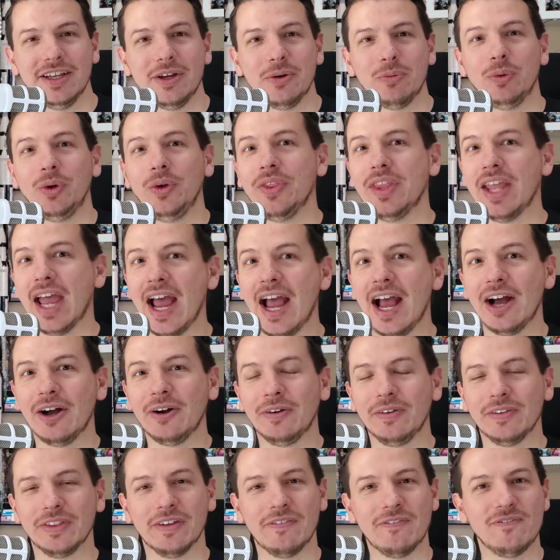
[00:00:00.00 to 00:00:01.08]
well,
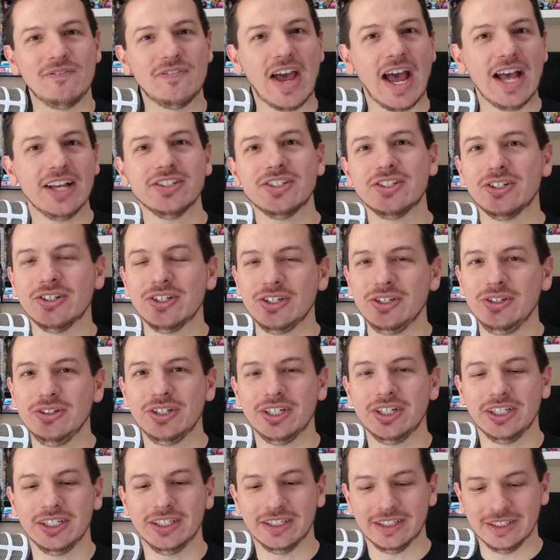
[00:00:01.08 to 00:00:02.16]
now the faster you
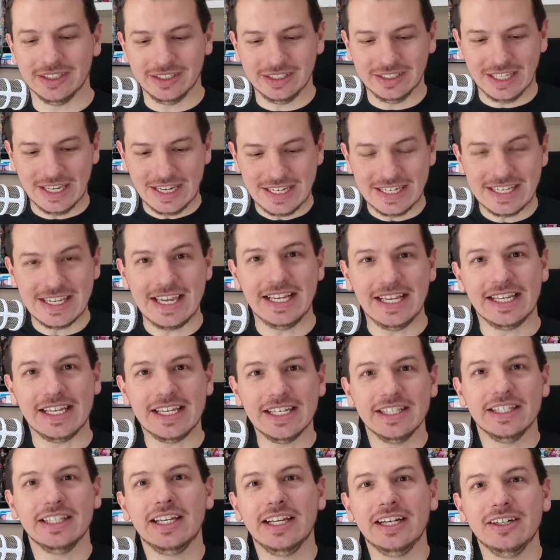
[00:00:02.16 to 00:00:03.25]
could like get
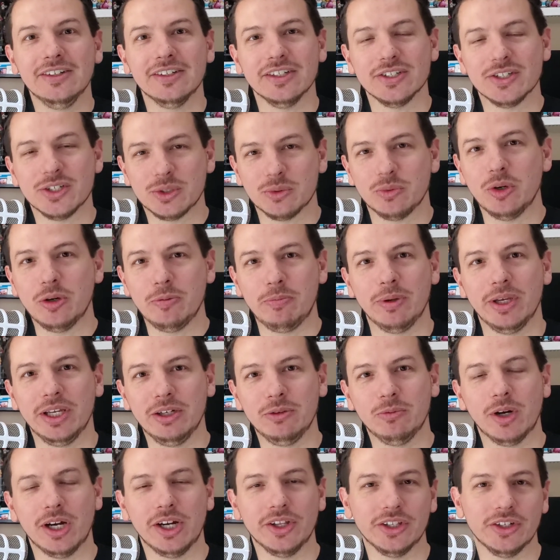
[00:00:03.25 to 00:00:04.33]
in there and swoop in
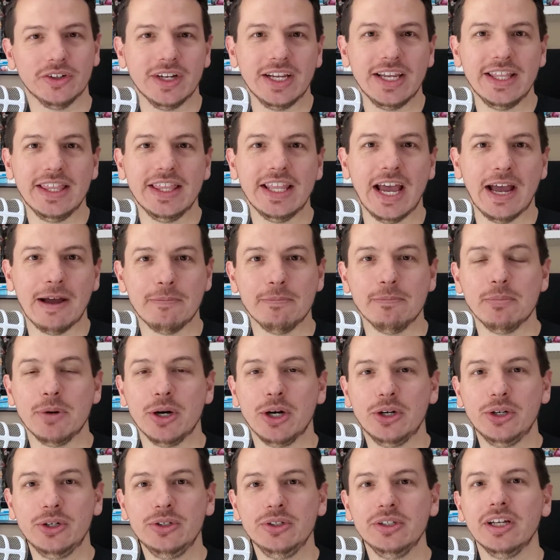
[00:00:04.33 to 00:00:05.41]
while they're in that
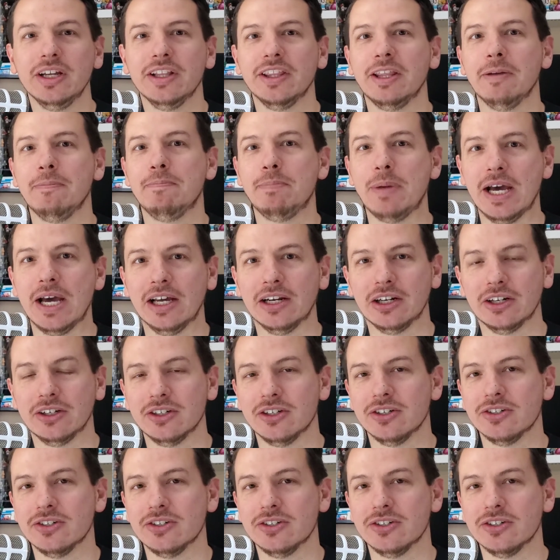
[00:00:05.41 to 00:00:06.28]
mode, the better.